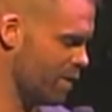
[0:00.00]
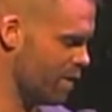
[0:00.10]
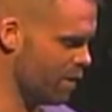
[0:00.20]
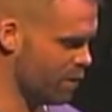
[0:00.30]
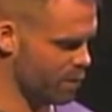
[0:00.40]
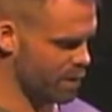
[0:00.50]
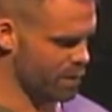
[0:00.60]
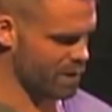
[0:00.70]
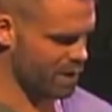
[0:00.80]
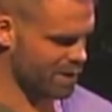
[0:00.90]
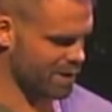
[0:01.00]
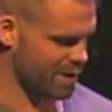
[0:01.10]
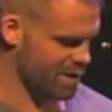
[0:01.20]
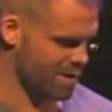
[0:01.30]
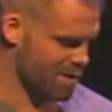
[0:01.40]
Oh, we were toxic.
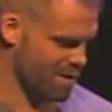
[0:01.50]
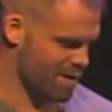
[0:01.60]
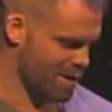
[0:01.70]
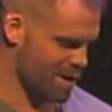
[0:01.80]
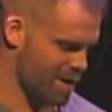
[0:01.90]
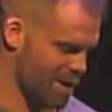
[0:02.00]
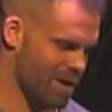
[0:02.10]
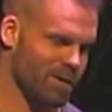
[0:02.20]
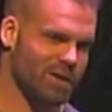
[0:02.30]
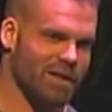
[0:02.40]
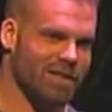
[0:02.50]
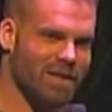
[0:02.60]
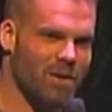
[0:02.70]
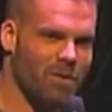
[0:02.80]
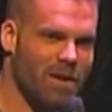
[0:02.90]
It was just,
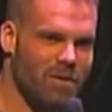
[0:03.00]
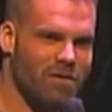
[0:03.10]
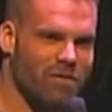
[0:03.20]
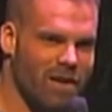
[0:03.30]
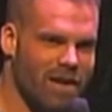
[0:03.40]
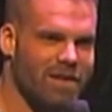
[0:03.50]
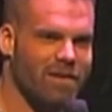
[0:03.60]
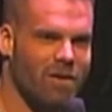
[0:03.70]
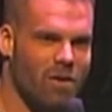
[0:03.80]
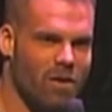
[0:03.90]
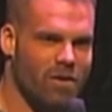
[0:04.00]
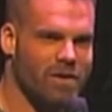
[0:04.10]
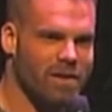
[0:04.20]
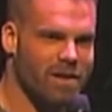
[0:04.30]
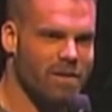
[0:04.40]
we would fight all the
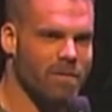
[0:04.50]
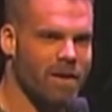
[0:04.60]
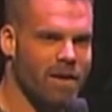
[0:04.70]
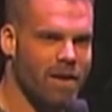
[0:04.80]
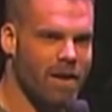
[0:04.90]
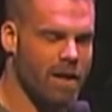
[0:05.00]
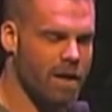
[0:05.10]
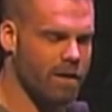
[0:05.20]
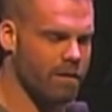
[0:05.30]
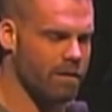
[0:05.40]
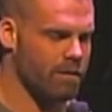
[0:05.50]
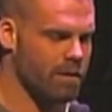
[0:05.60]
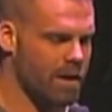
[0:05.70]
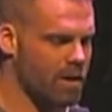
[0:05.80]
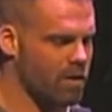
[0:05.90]
time. And
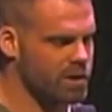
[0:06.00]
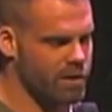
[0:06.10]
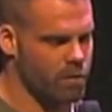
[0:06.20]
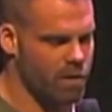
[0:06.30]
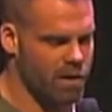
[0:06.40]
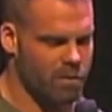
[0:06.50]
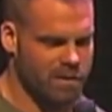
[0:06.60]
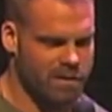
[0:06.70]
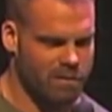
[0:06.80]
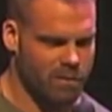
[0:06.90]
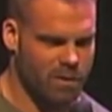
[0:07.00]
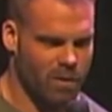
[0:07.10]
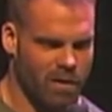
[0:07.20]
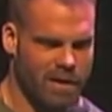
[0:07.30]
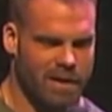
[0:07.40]
all she ever wanted was
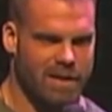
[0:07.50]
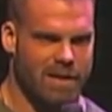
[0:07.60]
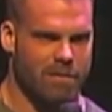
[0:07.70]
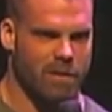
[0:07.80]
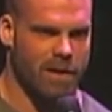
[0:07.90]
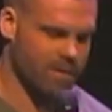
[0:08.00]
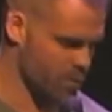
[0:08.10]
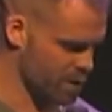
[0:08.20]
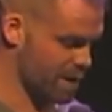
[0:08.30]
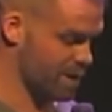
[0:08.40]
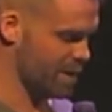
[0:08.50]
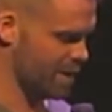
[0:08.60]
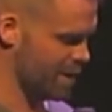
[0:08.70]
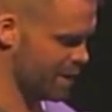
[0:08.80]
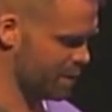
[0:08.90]
quality time, right? And we'll get to that,
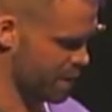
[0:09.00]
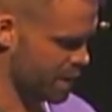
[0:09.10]
I guess.